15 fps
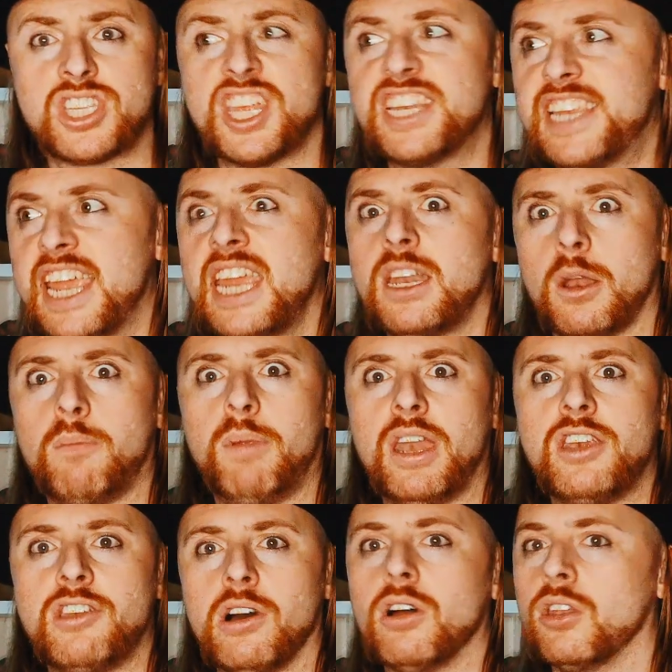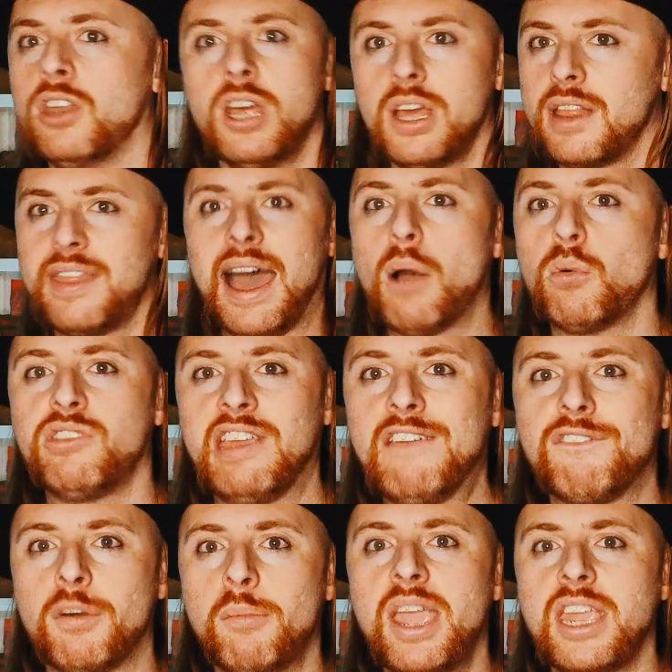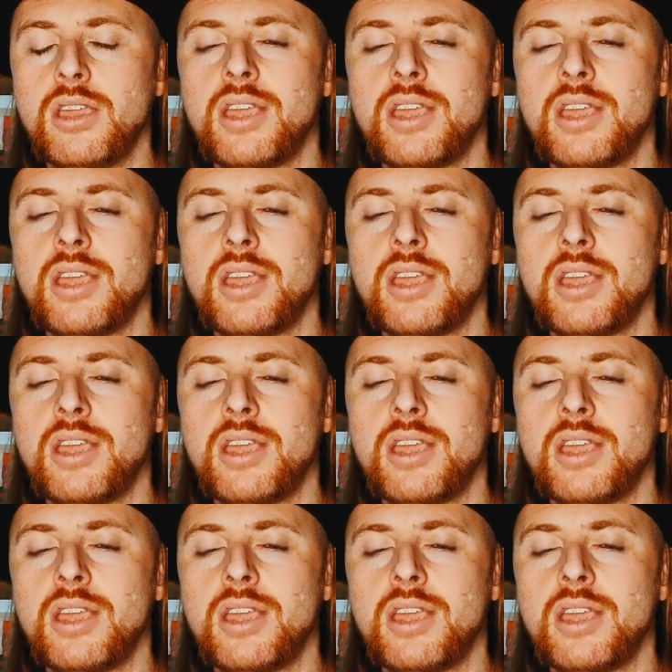the deed had been done, that was it for me.